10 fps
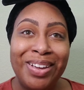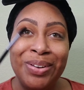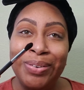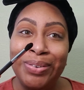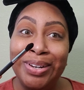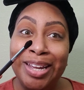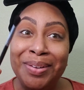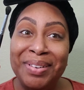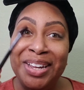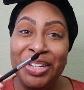a girl
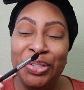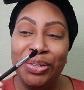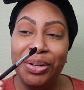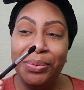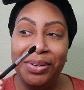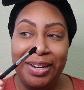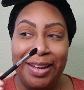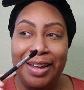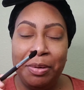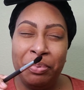named Andrea
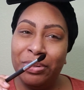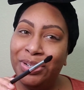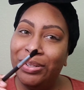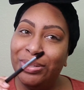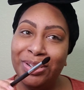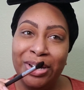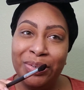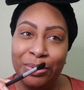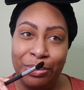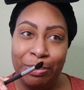Renee. I'm pretty sure
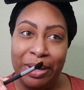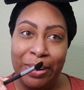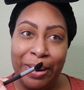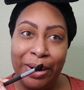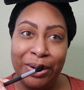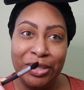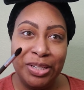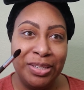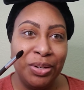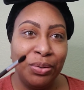y'all know about her.
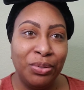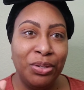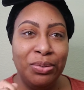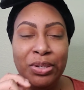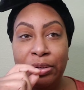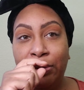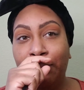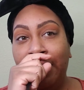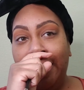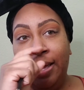She's here on
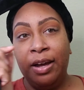YouTube.